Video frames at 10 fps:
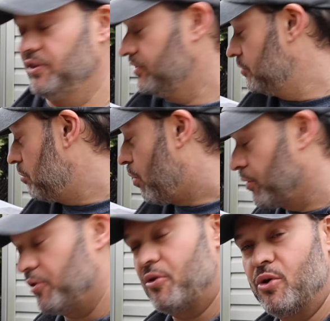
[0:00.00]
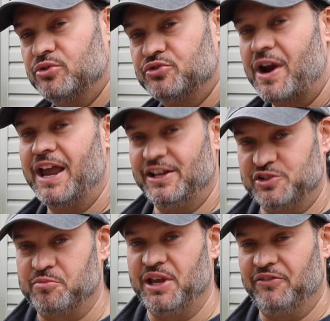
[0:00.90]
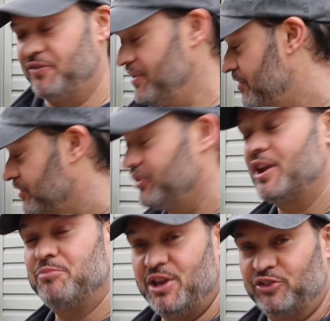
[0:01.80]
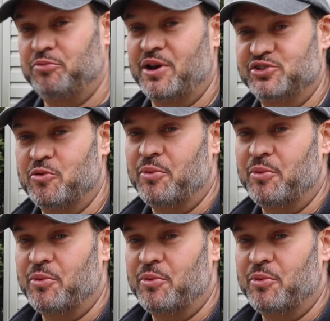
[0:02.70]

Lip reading: This Porter Road dry aged beef, this is going to be a special